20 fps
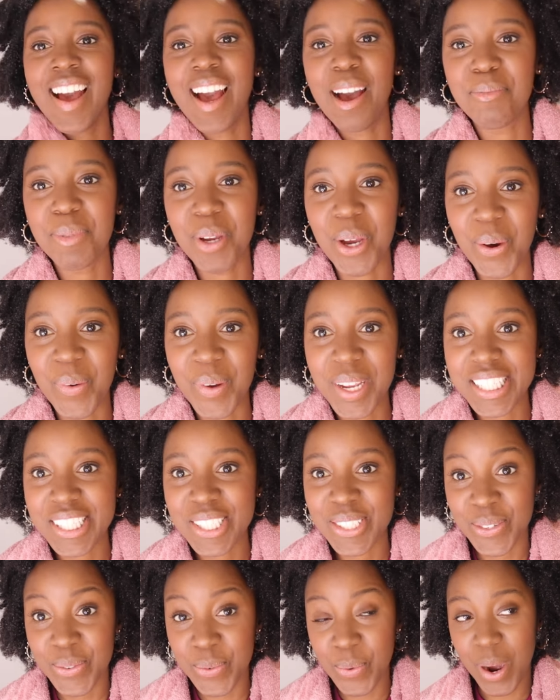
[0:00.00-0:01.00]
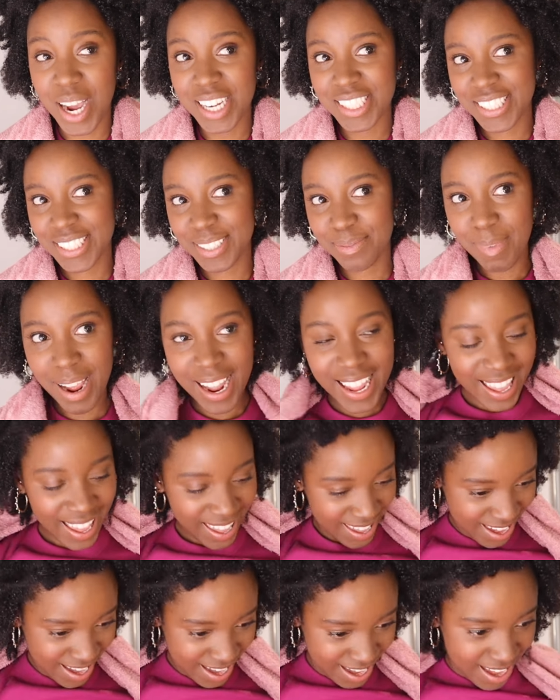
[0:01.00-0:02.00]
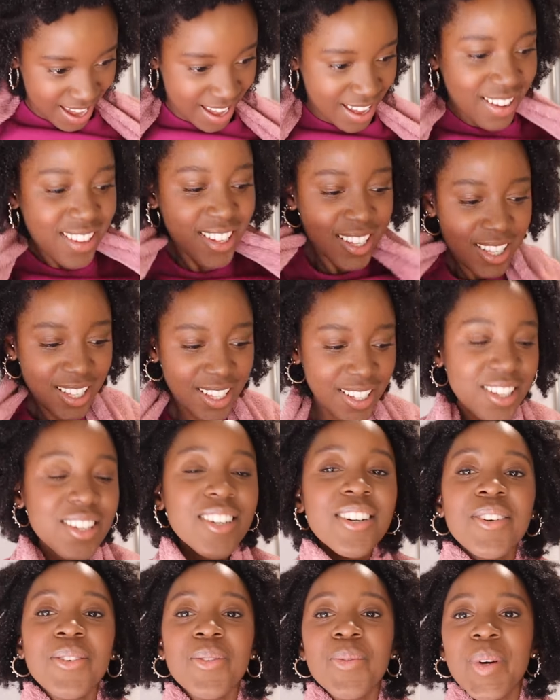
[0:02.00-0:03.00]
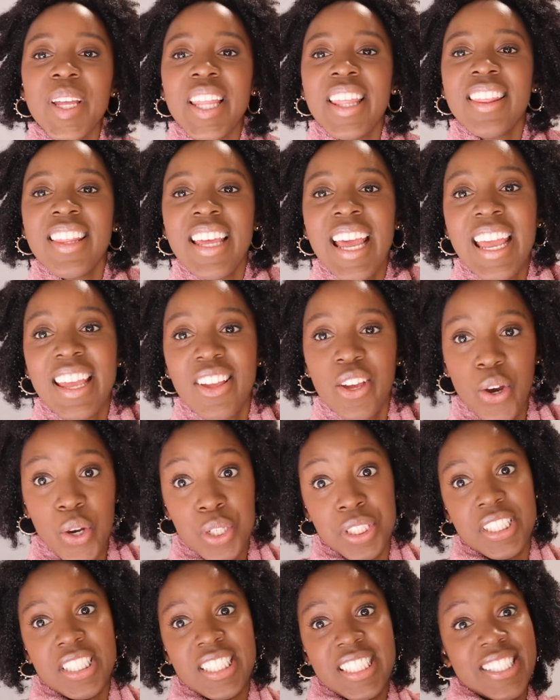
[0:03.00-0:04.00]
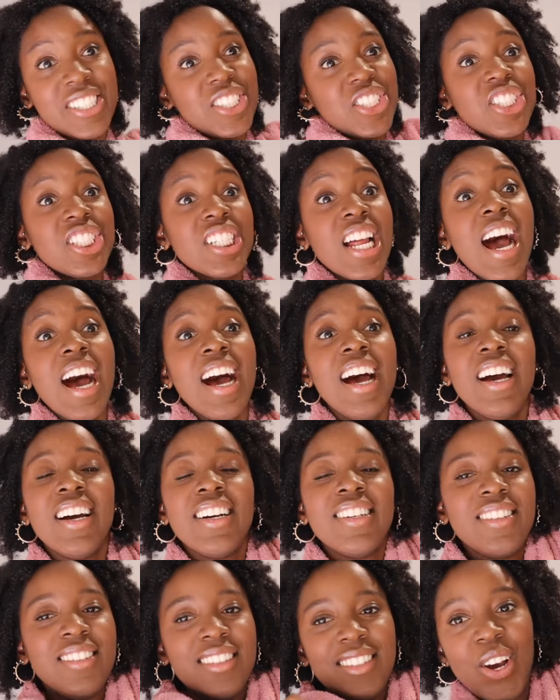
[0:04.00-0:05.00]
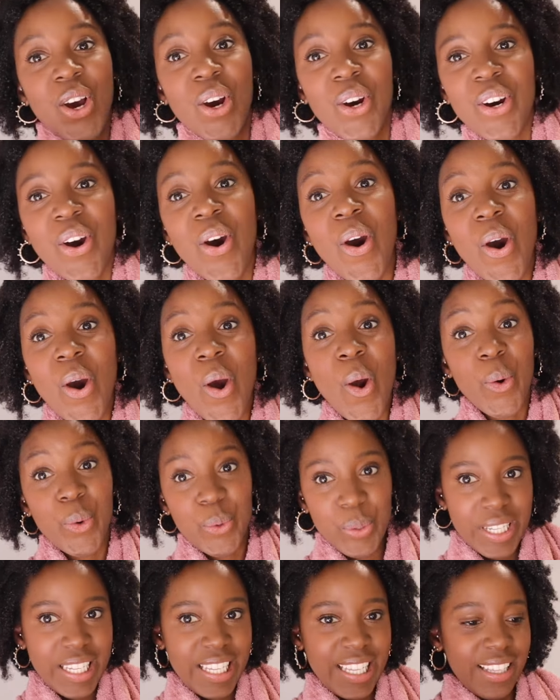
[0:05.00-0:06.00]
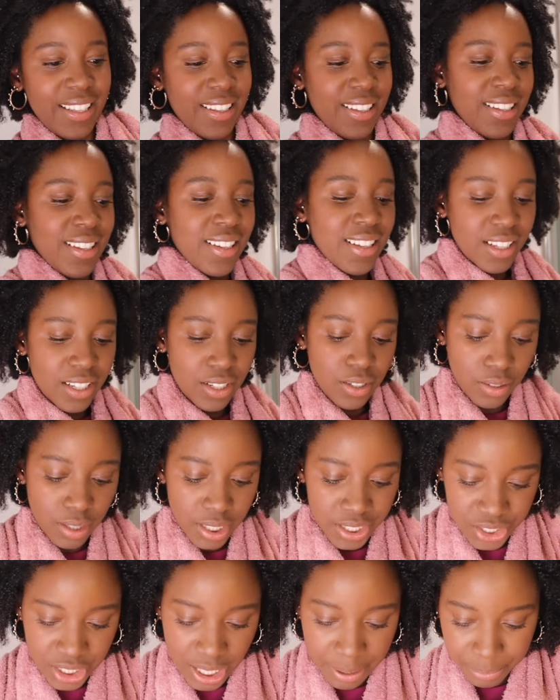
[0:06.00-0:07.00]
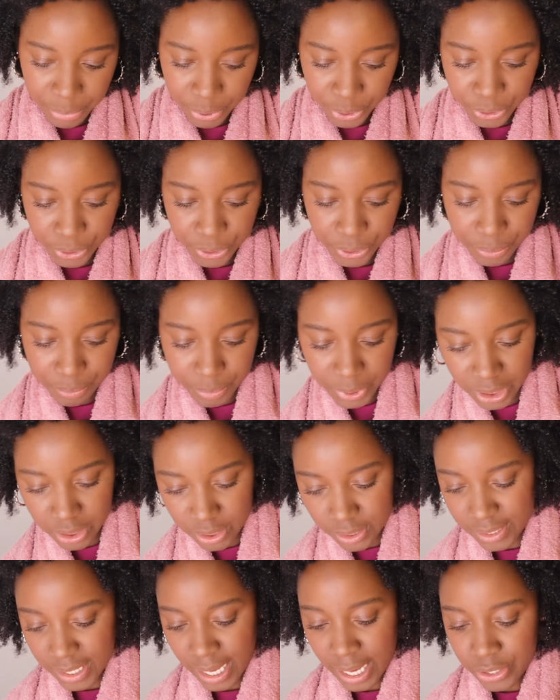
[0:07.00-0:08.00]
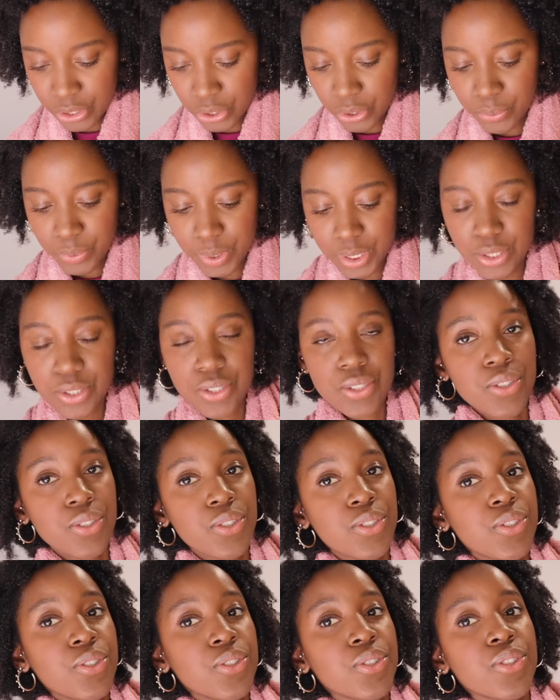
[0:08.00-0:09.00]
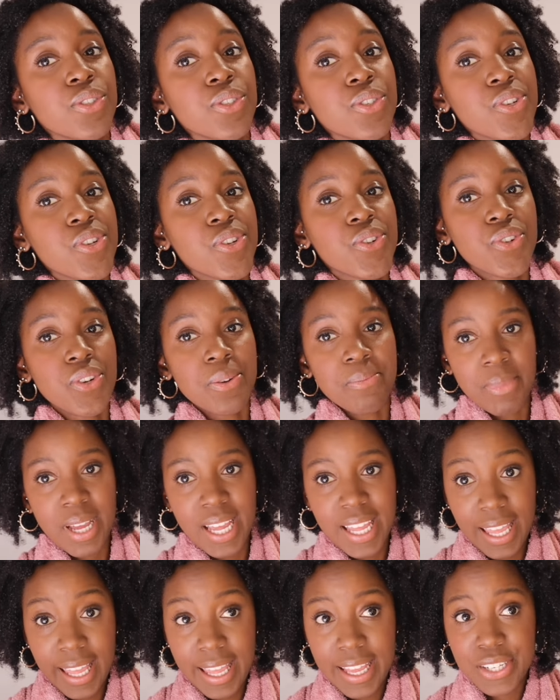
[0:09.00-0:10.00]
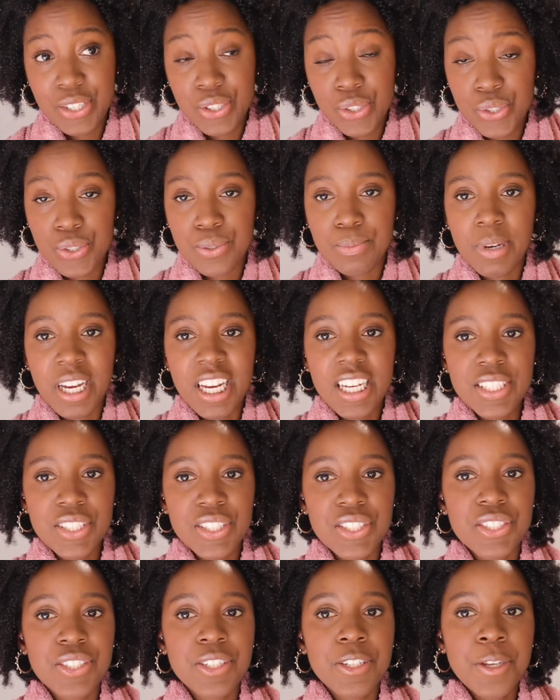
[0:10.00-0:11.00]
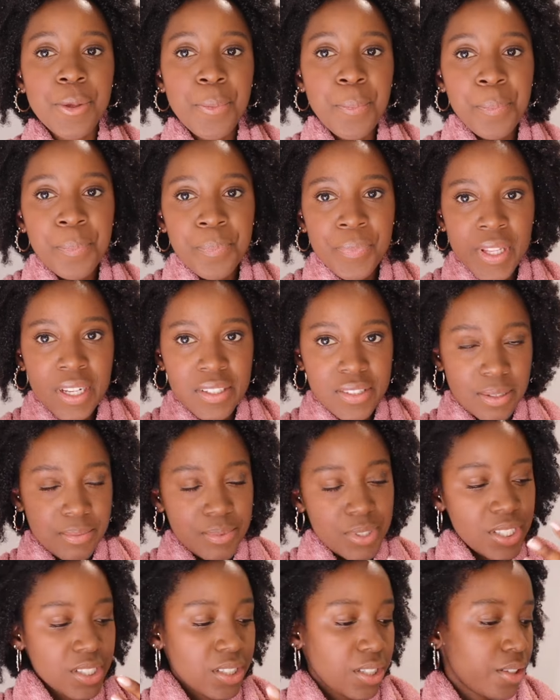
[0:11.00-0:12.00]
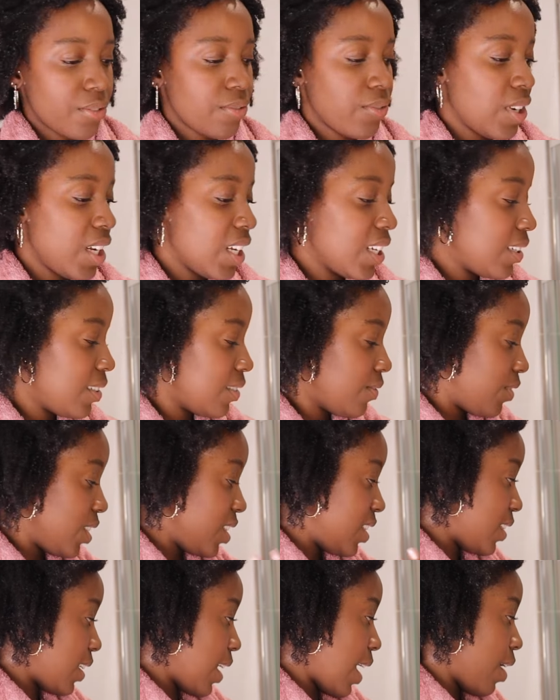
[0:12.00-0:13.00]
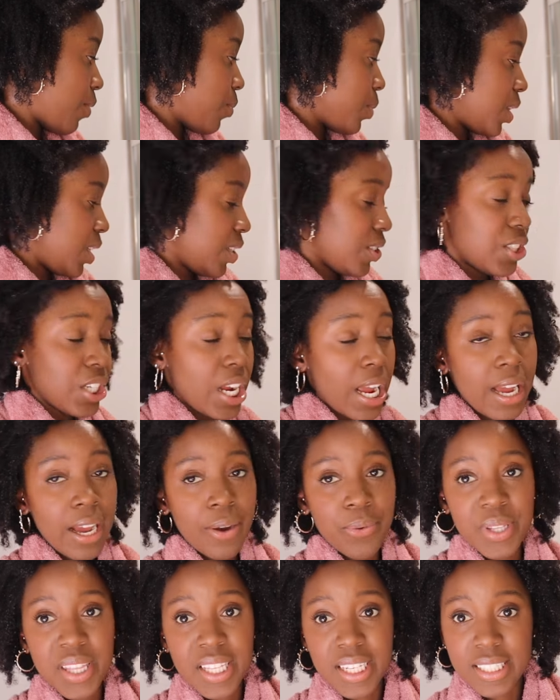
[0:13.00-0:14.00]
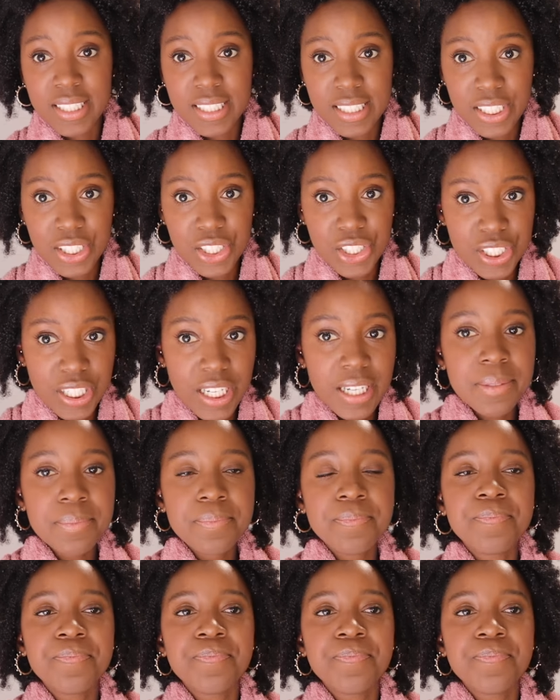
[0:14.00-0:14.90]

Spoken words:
I'm going to wash my hair with a conditioner only, not a shampoo, because I don't want to strip my hair too much. So I'm just going to rinse it out with a conditioner,